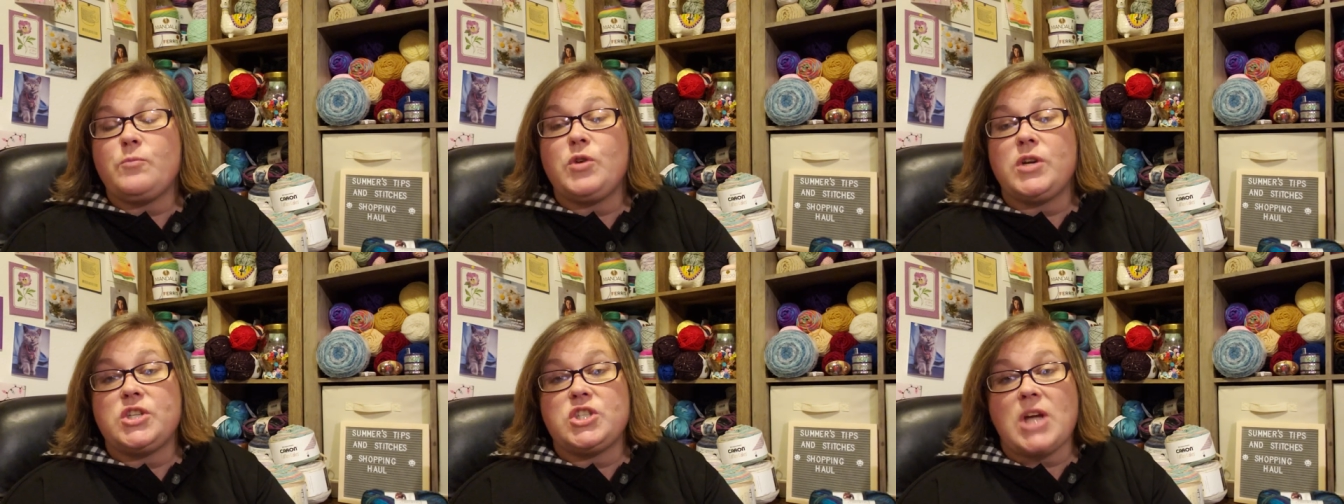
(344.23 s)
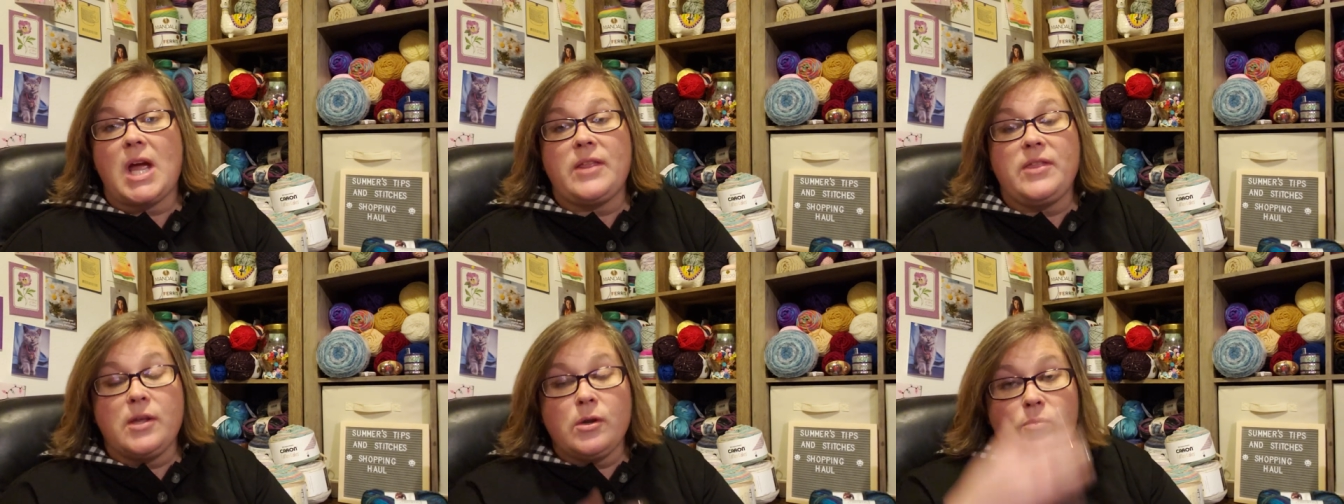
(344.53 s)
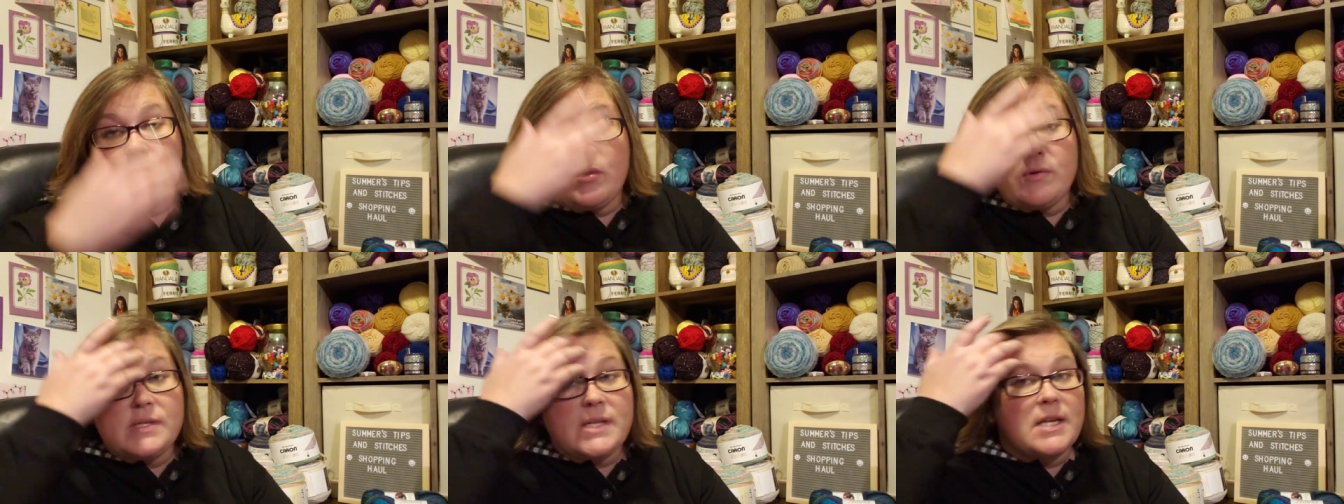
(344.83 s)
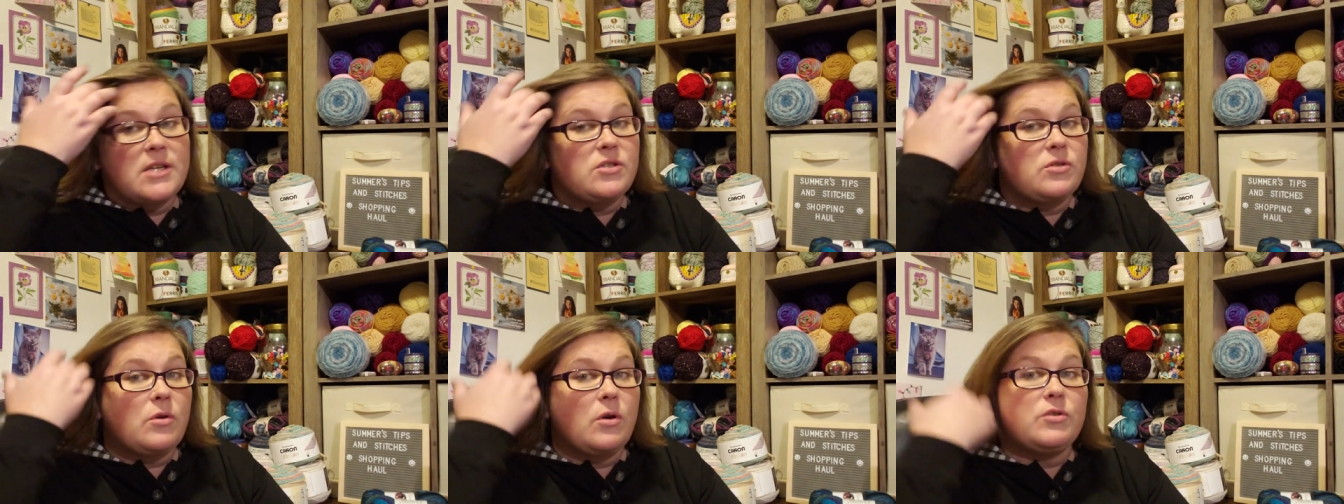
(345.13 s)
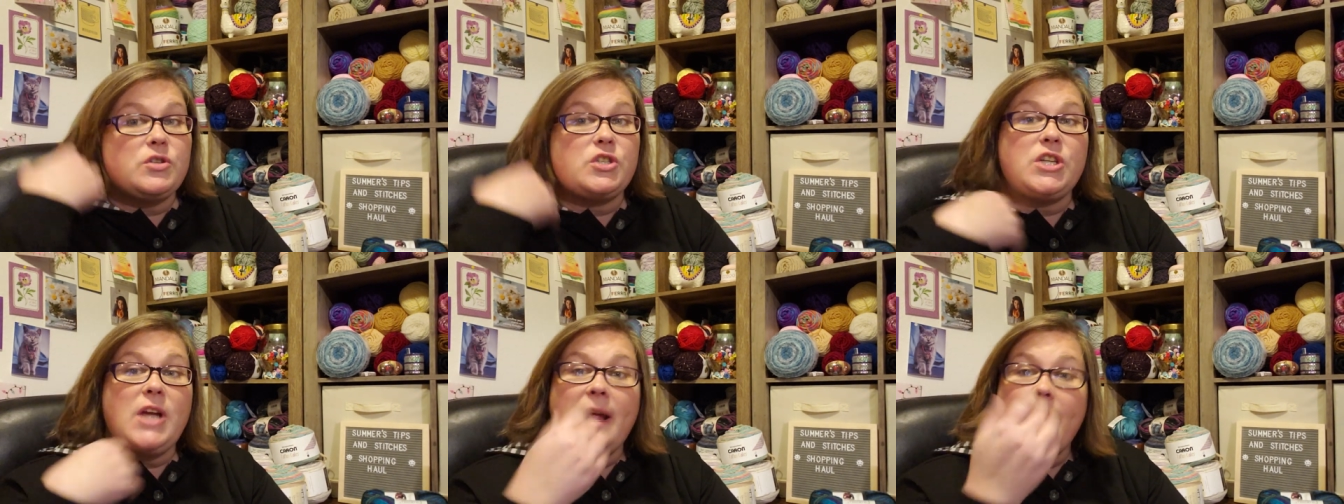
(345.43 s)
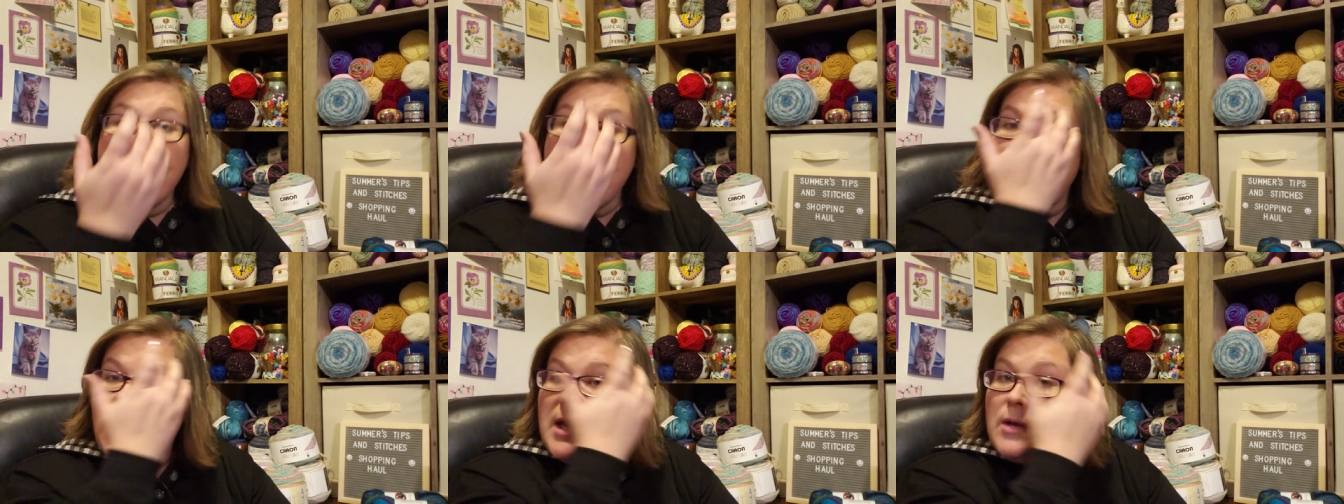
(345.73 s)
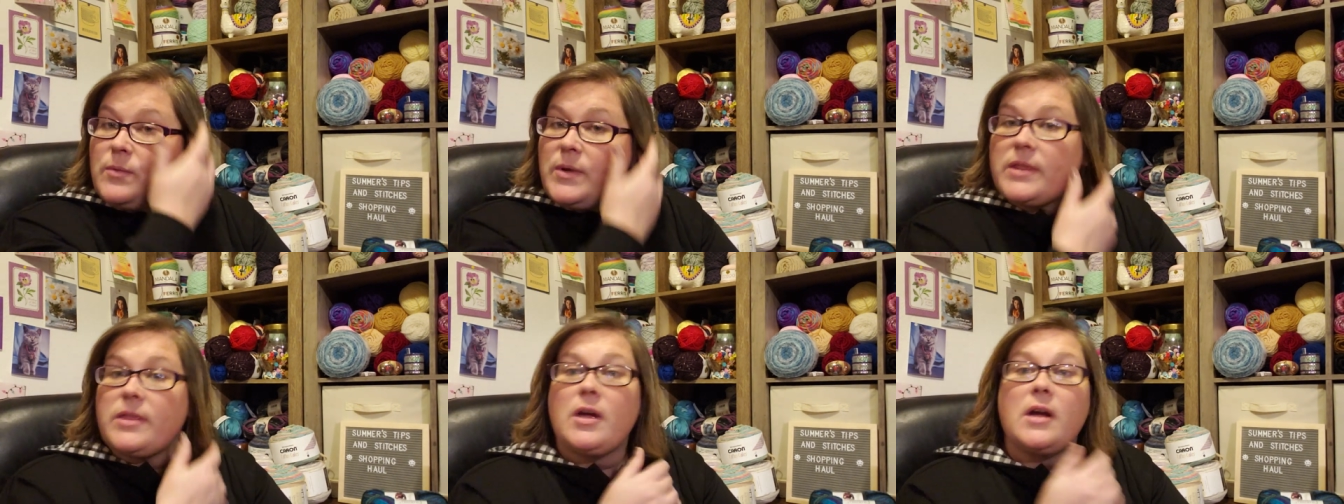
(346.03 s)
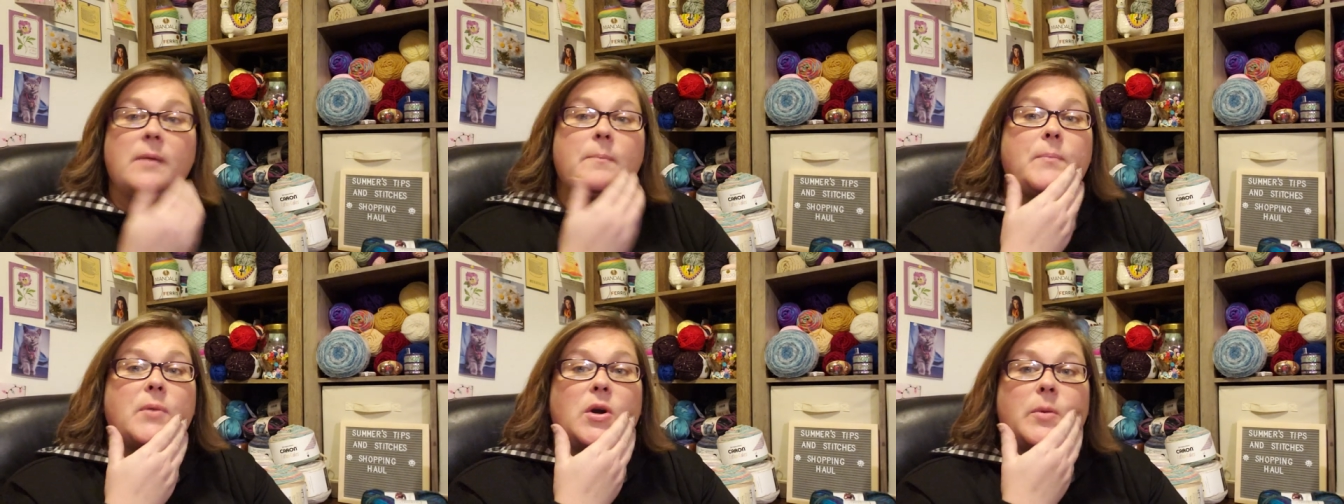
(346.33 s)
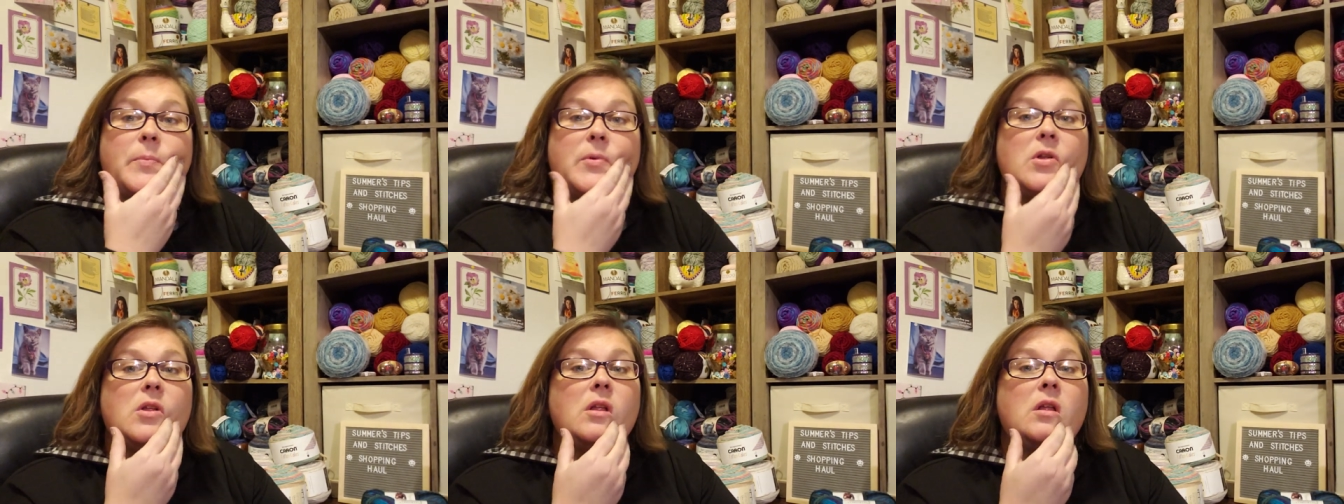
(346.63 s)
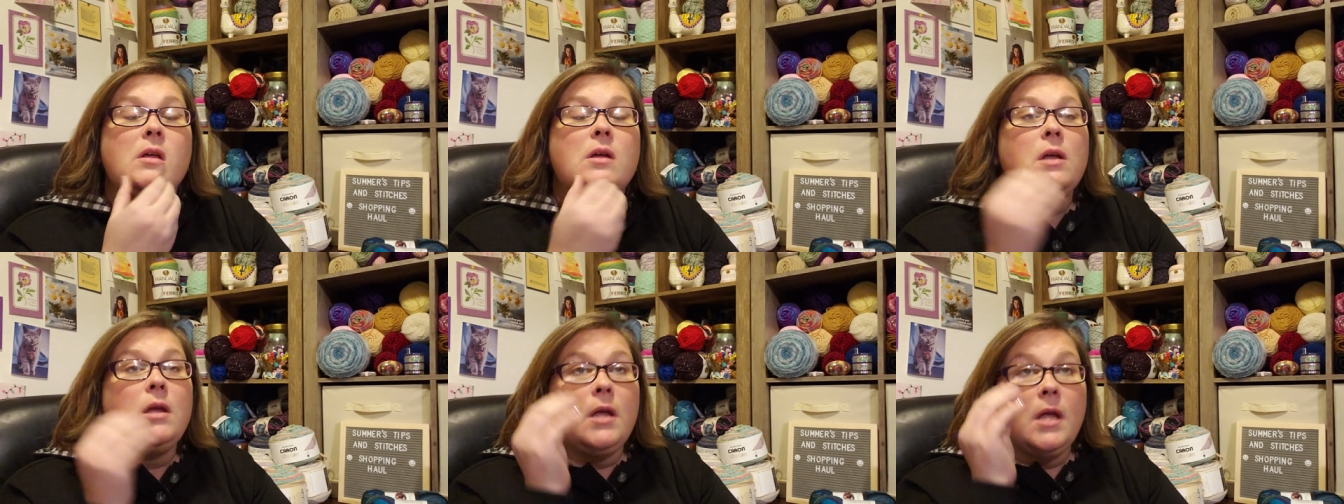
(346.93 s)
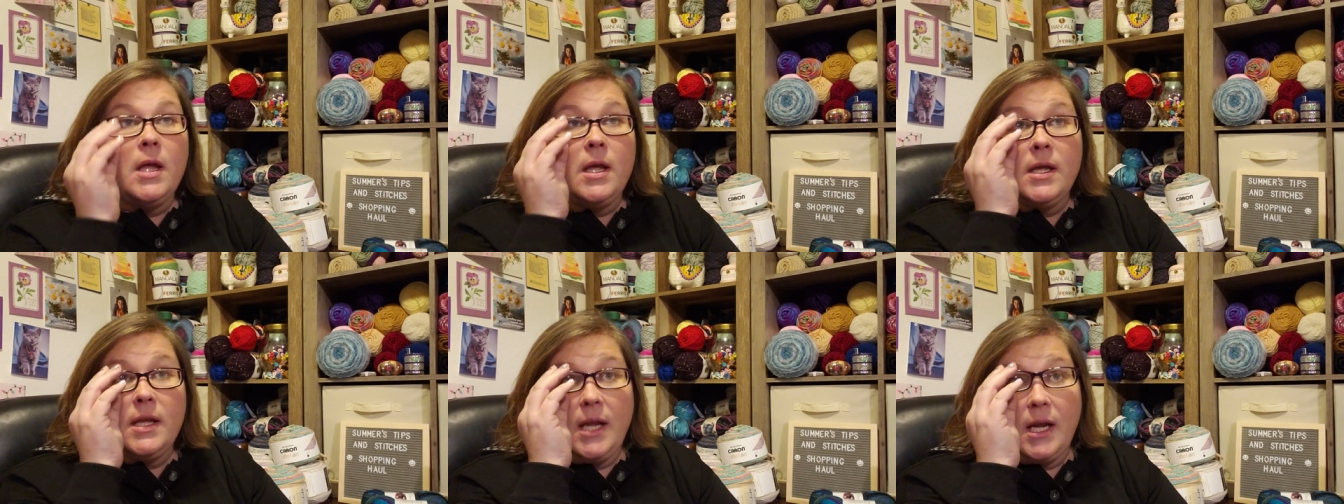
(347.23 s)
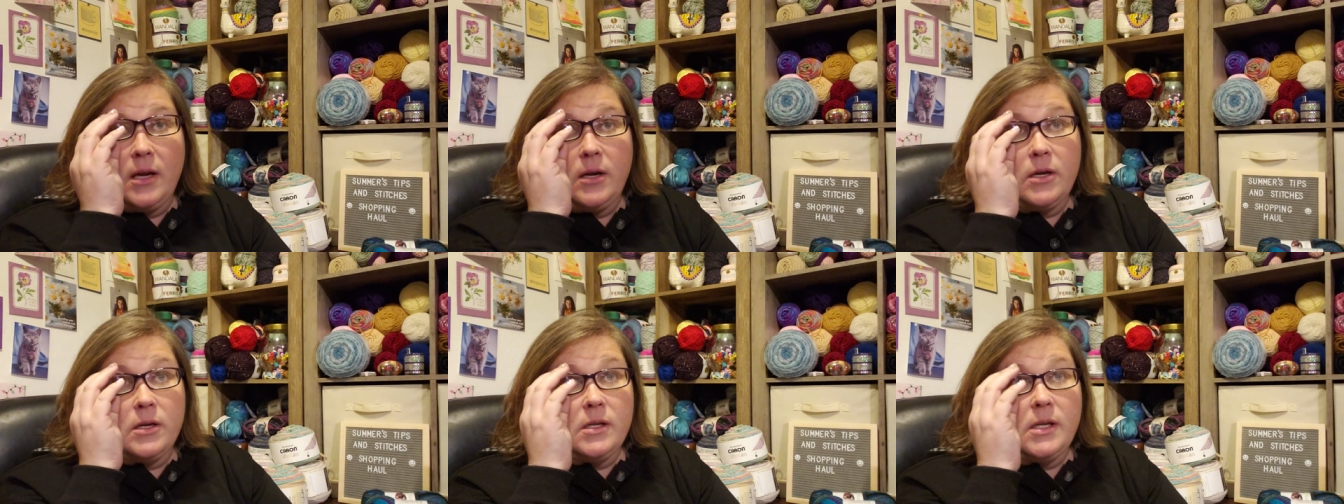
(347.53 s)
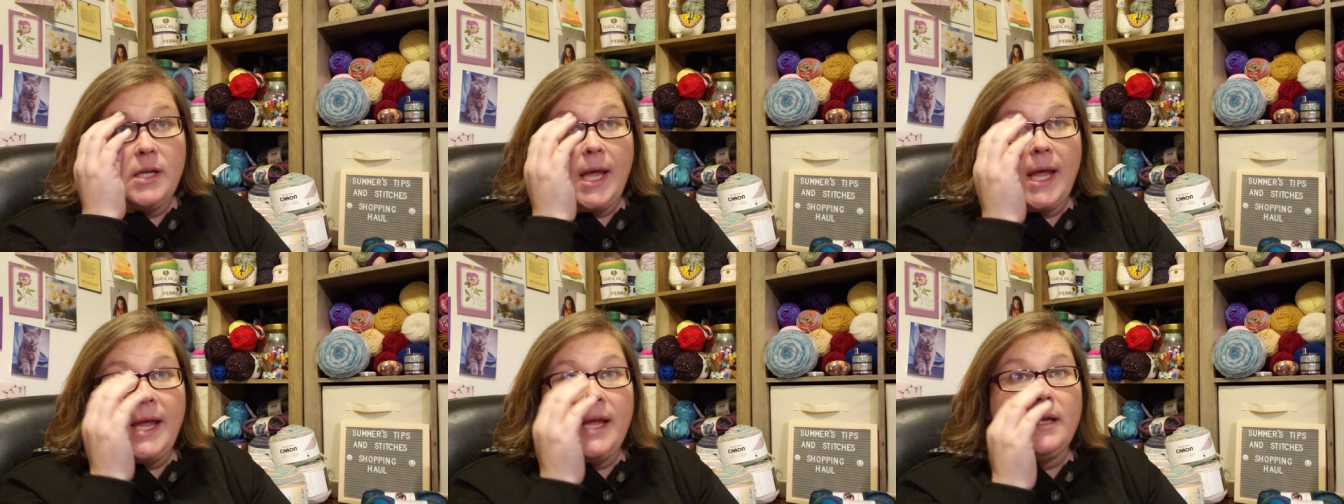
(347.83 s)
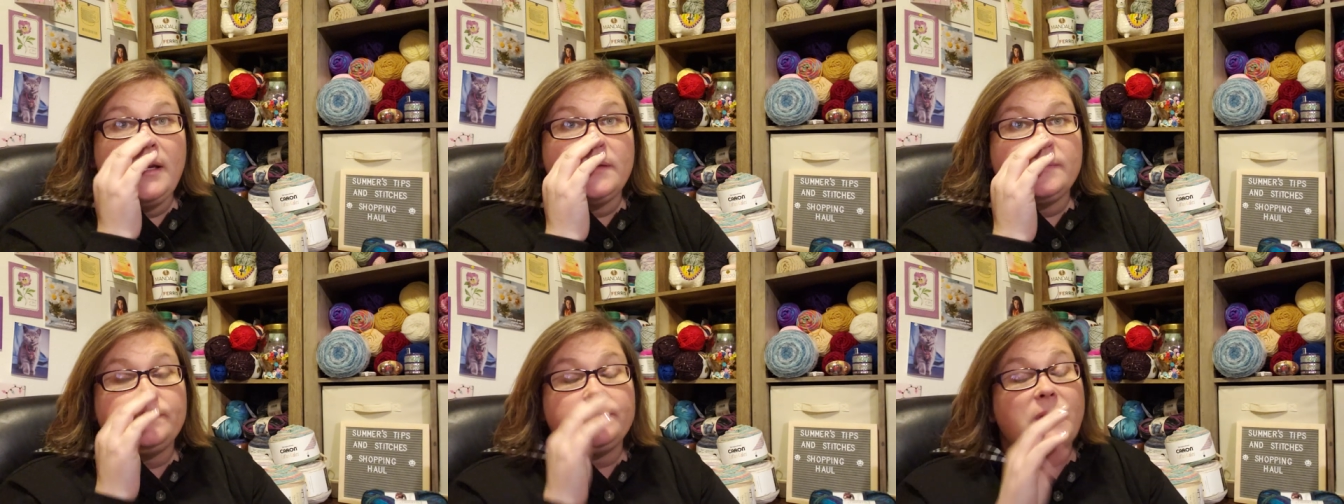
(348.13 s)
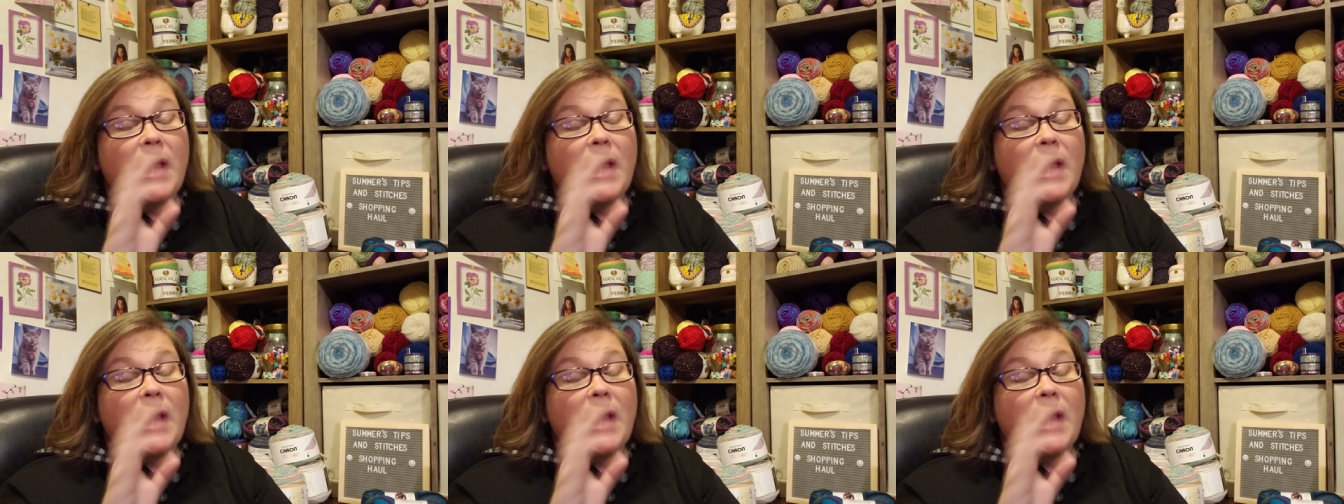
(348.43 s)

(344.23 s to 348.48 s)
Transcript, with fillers: which I think Rose Likes Crochet made with a purple Caron cake.